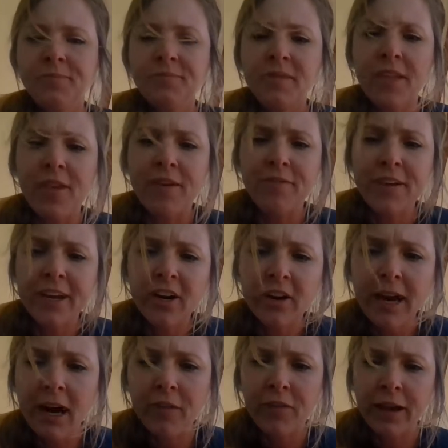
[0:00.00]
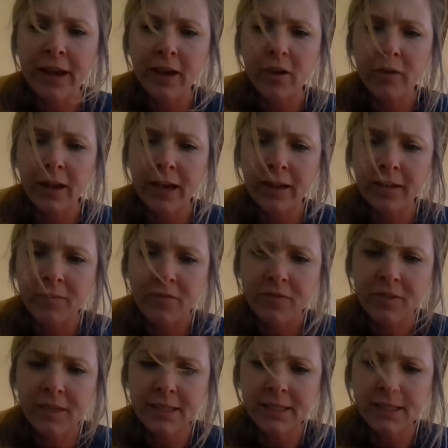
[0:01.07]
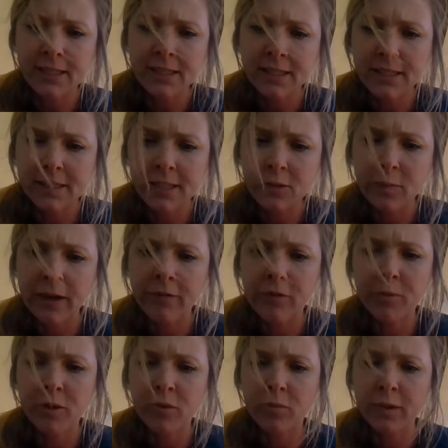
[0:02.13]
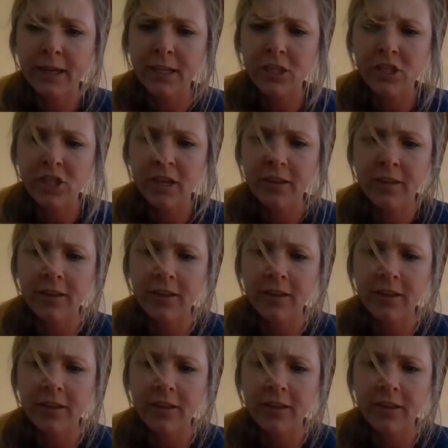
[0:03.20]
And they figured out that, okay, this distance away from the ridge,